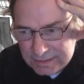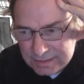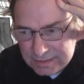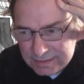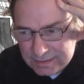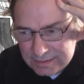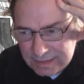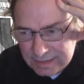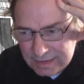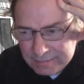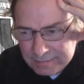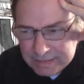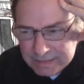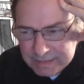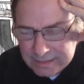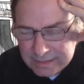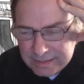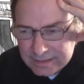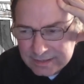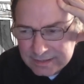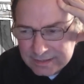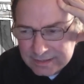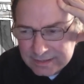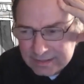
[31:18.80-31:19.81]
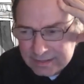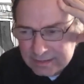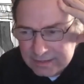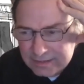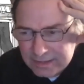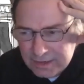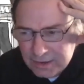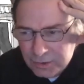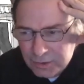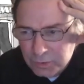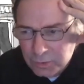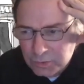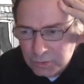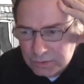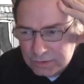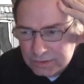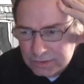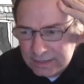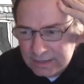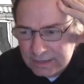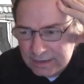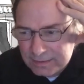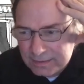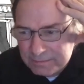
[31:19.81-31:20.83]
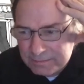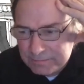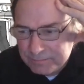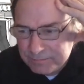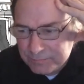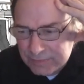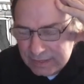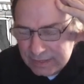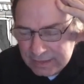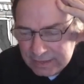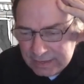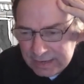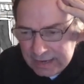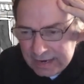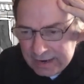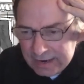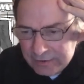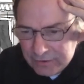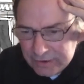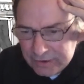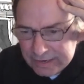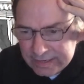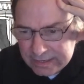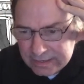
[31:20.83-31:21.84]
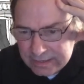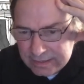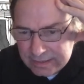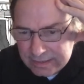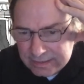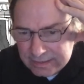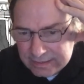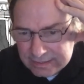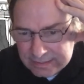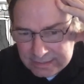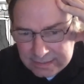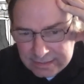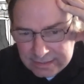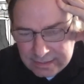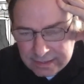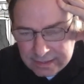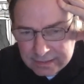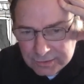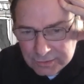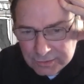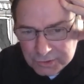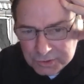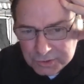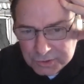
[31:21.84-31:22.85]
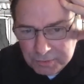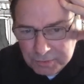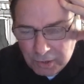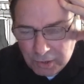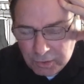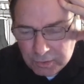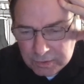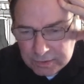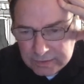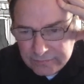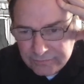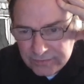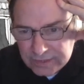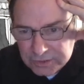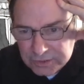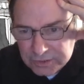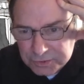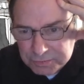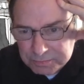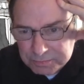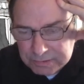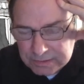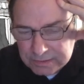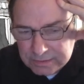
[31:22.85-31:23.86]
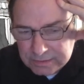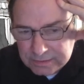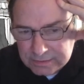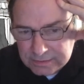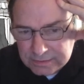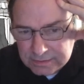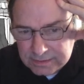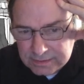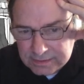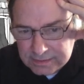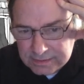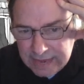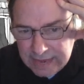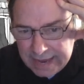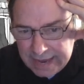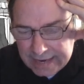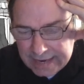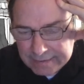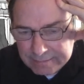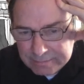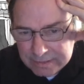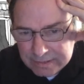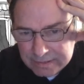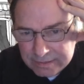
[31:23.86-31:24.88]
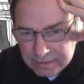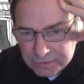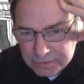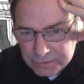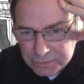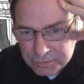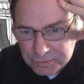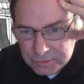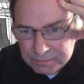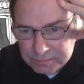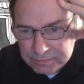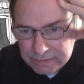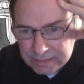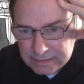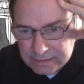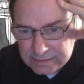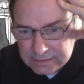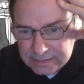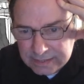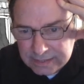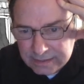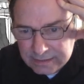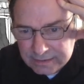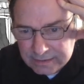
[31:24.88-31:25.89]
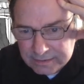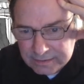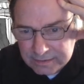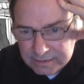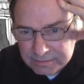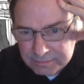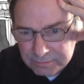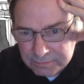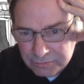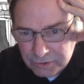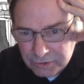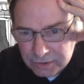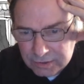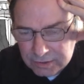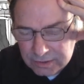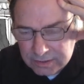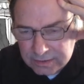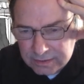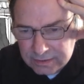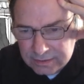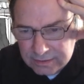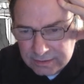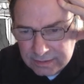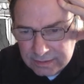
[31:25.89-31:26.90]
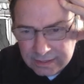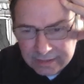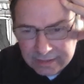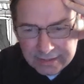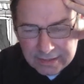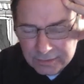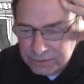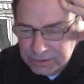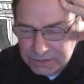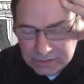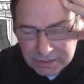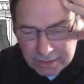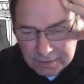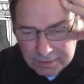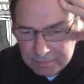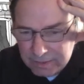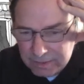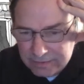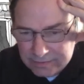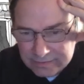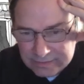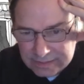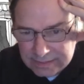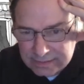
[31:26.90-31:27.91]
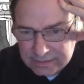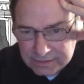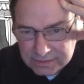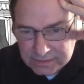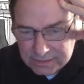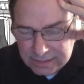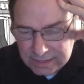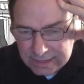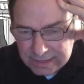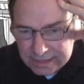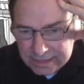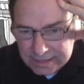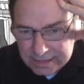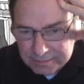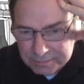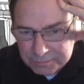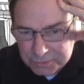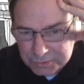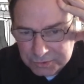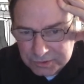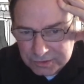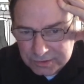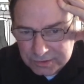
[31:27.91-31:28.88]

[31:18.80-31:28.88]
I mean, the old herring and smoked fish businesses, Acme, those were based out in Brooklyn, and there was some on the east side, I'm sure.